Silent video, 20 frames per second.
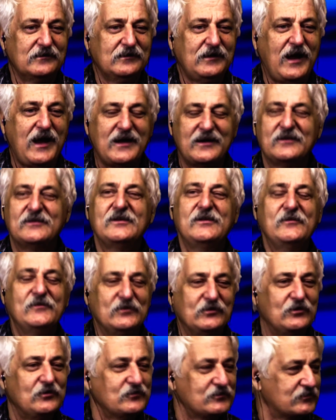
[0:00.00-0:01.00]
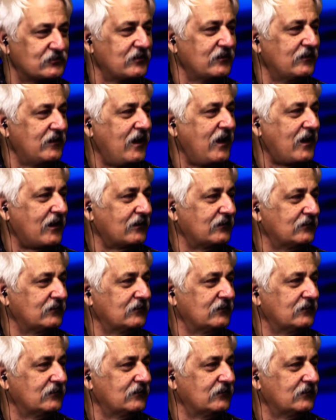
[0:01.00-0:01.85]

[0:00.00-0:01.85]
God is even closer than that.